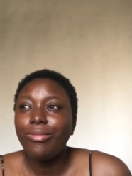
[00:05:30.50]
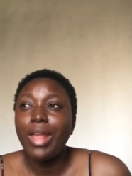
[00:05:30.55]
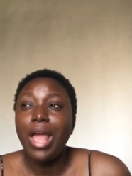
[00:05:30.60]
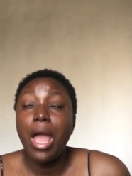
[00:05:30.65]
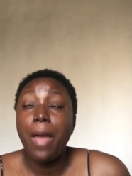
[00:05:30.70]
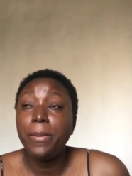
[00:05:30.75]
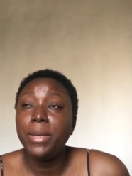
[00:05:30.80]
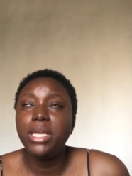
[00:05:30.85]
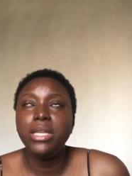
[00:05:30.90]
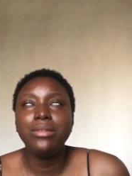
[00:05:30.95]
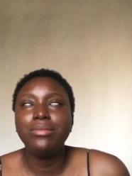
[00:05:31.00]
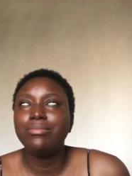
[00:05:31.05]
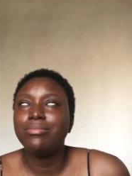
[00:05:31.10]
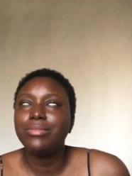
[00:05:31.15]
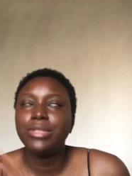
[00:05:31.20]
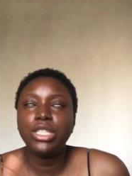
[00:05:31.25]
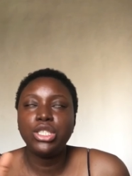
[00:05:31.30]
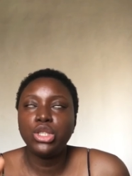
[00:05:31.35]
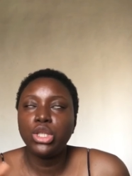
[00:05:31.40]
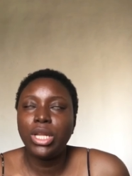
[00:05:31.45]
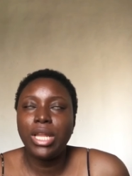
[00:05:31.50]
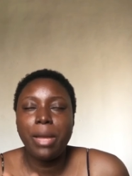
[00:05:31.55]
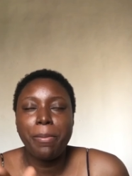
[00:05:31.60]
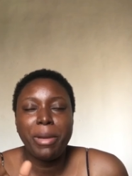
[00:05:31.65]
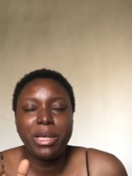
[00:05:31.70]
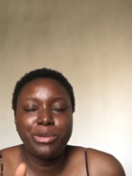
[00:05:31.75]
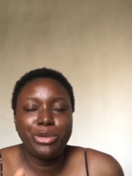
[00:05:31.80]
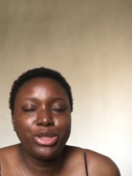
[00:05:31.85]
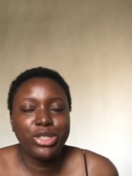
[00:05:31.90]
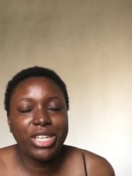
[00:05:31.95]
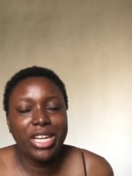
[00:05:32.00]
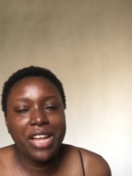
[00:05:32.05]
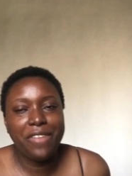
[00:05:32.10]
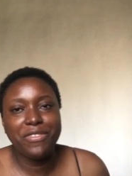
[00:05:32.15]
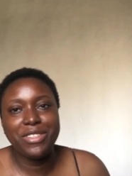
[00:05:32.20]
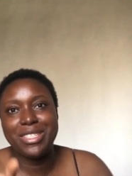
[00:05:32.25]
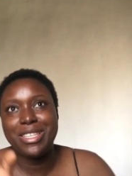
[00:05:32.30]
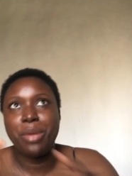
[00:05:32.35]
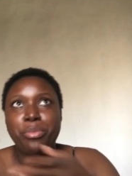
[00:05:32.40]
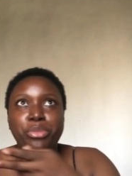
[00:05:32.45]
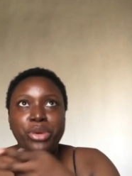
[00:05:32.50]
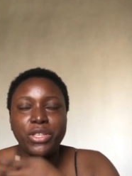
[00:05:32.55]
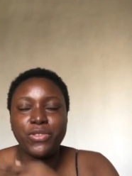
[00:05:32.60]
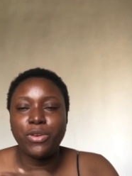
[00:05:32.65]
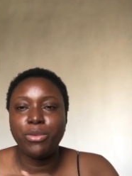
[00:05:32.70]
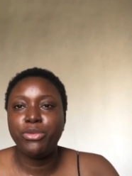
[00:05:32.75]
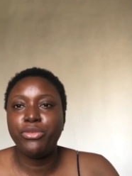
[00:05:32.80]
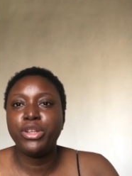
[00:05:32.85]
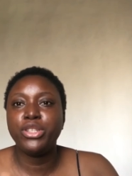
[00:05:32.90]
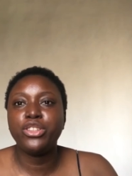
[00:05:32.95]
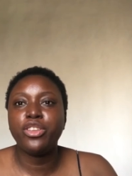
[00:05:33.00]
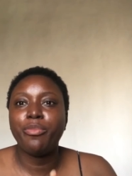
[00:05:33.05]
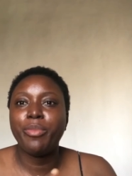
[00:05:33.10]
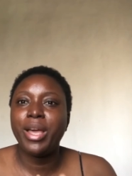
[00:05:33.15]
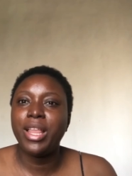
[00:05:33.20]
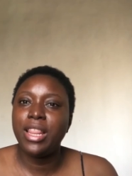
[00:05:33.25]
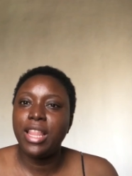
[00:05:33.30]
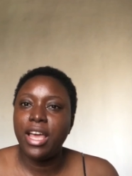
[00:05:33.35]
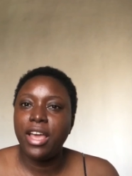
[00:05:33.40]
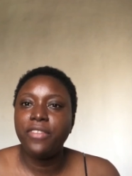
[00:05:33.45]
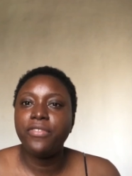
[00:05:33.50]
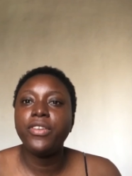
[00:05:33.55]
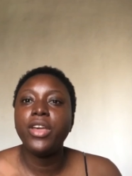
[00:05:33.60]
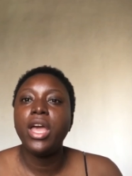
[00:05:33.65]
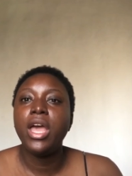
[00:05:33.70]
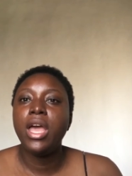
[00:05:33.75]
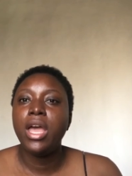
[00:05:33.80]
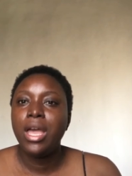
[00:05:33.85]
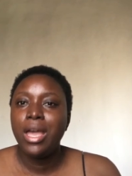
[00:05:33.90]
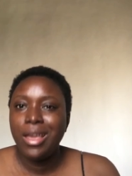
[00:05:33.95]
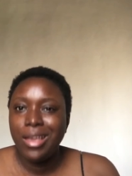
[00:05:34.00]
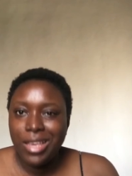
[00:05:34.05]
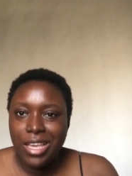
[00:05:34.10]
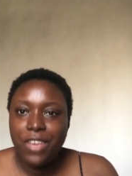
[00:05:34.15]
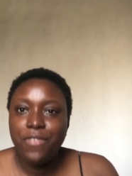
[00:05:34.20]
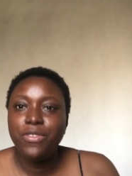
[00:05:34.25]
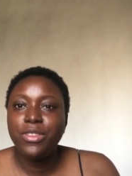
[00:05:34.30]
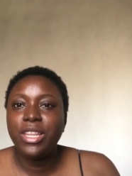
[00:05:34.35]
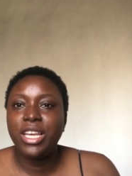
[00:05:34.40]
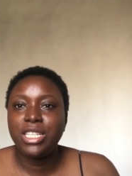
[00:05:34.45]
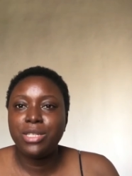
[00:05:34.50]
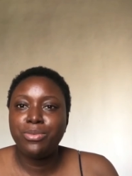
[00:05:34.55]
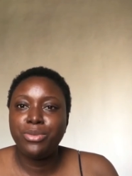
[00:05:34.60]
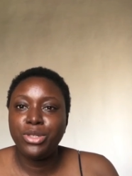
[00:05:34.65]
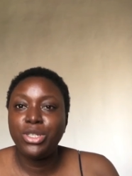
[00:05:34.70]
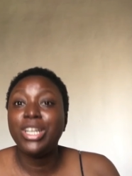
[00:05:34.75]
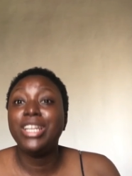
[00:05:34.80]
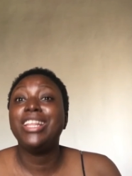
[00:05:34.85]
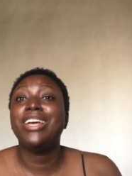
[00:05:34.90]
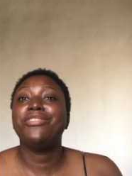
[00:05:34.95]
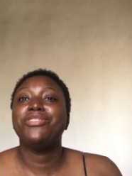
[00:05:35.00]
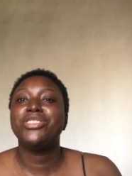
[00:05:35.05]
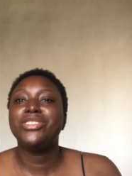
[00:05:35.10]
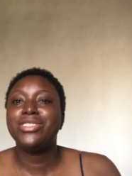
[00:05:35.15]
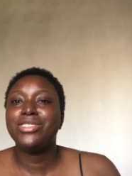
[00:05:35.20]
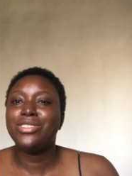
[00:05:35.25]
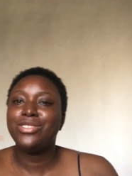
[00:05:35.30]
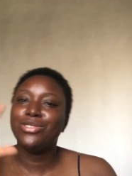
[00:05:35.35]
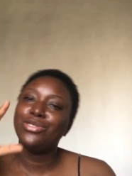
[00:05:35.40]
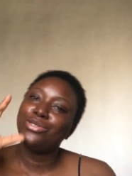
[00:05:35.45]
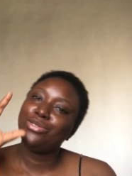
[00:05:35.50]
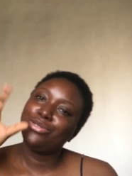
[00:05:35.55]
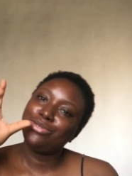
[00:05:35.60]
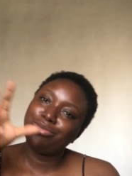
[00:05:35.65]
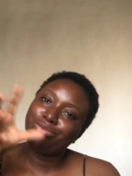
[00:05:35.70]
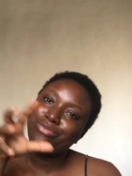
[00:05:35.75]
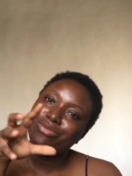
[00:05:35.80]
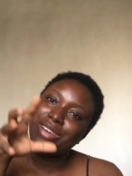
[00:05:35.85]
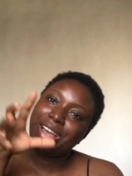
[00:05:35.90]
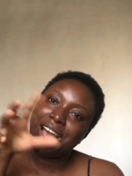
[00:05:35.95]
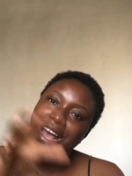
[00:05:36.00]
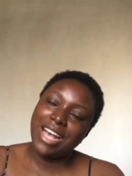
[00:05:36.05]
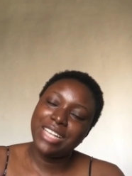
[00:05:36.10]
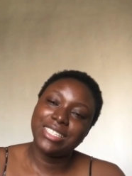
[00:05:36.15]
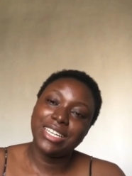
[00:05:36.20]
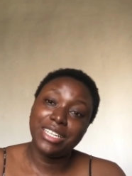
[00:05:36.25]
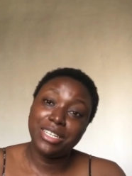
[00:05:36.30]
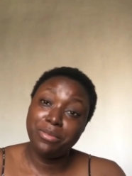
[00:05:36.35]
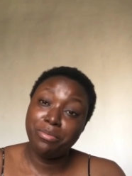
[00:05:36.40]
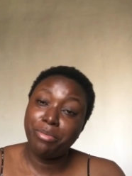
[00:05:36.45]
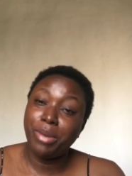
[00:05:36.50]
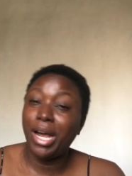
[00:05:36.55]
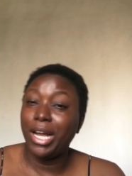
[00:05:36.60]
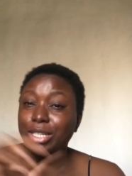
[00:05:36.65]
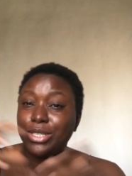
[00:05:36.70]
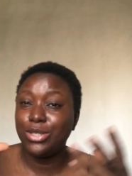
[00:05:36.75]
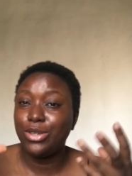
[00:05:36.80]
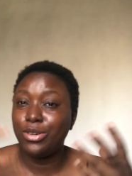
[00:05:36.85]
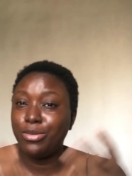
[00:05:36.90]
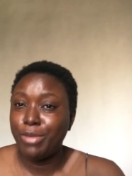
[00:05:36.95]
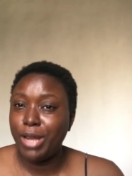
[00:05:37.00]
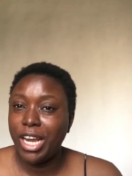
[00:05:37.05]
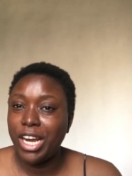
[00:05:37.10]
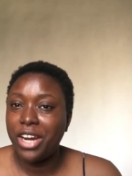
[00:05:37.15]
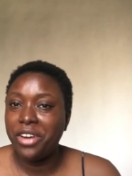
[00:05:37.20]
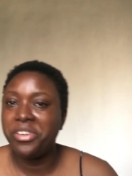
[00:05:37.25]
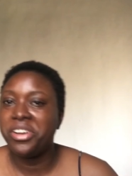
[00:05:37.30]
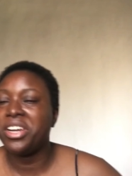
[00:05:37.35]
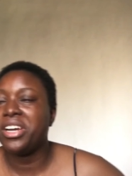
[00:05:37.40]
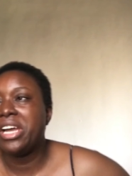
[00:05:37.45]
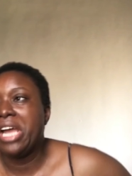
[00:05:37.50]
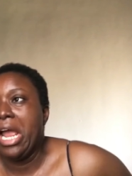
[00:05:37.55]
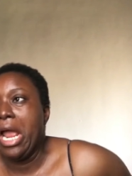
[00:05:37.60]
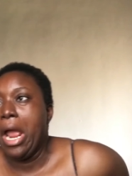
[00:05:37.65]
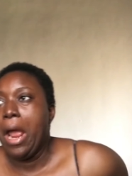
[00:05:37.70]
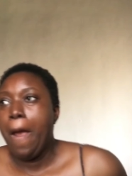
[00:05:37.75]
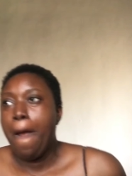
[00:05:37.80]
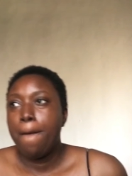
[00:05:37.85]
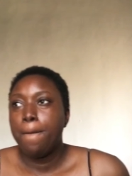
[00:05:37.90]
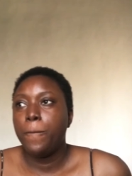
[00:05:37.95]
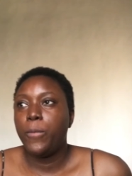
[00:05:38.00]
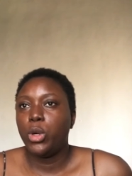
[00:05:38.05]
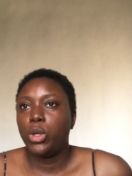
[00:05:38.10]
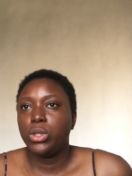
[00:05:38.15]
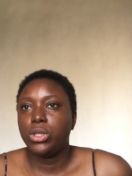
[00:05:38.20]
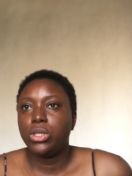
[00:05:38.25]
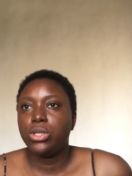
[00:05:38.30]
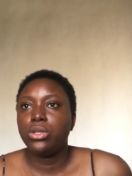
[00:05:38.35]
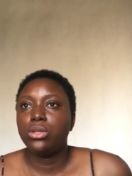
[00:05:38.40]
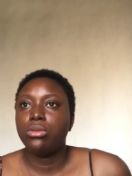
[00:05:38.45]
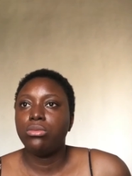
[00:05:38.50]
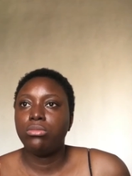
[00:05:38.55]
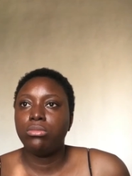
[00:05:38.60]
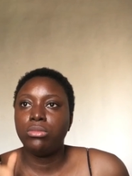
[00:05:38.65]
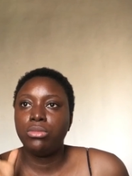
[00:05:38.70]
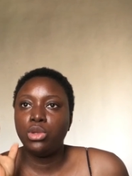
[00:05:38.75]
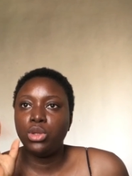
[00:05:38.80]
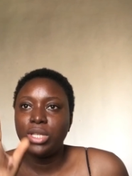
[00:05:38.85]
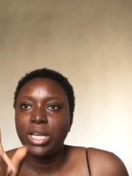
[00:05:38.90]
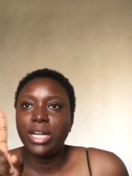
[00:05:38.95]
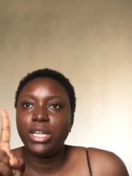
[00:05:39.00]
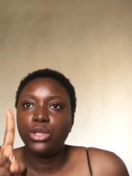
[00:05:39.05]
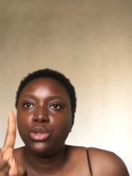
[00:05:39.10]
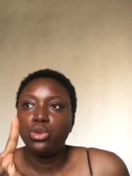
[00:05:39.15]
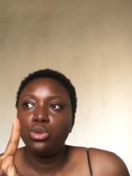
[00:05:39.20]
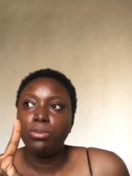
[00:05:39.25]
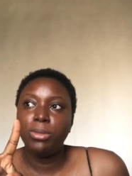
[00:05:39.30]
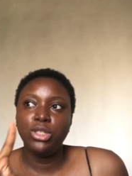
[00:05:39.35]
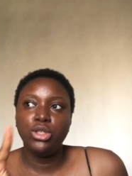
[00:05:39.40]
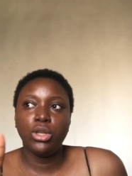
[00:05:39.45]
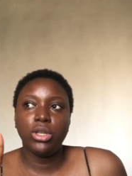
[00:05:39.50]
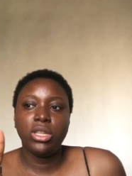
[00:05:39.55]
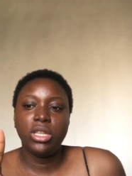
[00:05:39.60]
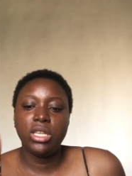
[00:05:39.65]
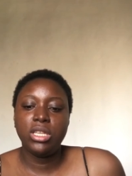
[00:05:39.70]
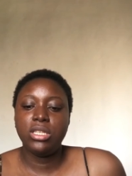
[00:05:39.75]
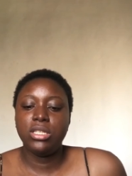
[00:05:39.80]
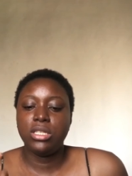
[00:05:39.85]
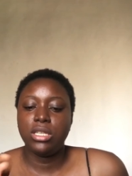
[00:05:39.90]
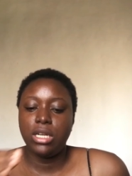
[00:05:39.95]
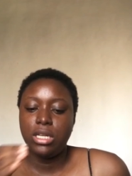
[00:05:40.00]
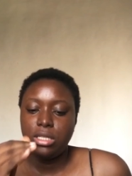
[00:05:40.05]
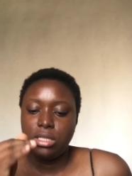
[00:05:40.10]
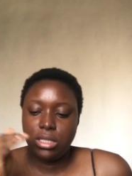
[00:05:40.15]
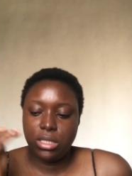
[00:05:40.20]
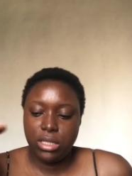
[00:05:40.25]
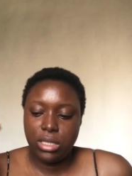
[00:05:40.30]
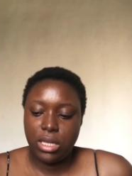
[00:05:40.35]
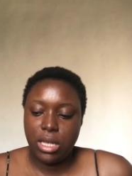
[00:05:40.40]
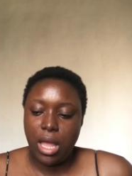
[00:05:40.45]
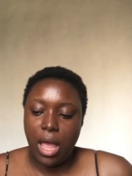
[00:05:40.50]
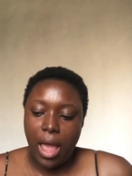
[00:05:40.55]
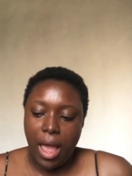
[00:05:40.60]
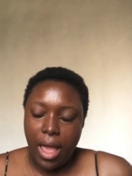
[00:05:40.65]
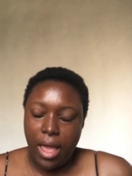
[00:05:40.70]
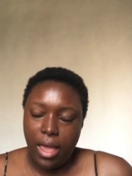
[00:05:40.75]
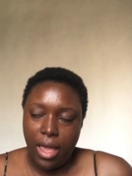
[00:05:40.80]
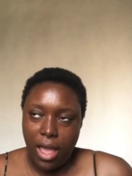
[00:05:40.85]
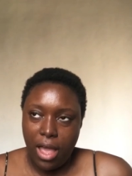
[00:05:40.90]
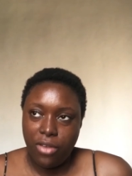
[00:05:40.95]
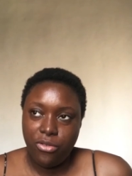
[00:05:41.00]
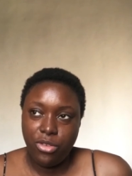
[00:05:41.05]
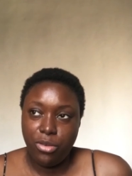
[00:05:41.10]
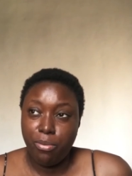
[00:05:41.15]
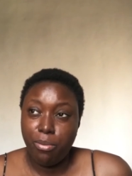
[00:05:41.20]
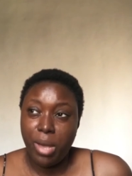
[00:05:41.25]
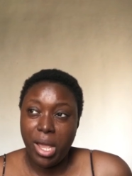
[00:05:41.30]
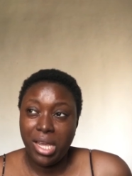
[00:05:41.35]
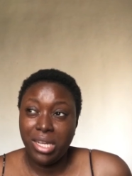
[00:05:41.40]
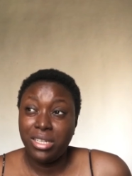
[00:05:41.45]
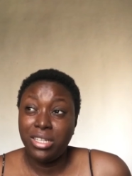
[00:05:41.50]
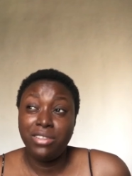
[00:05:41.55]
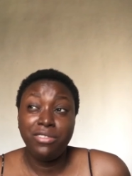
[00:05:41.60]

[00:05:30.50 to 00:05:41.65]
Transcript: i mean it's not like my spiritual life is separate from the rest of my life even that spiritual life still has an impact on my career but those are the two major things that I have in mind.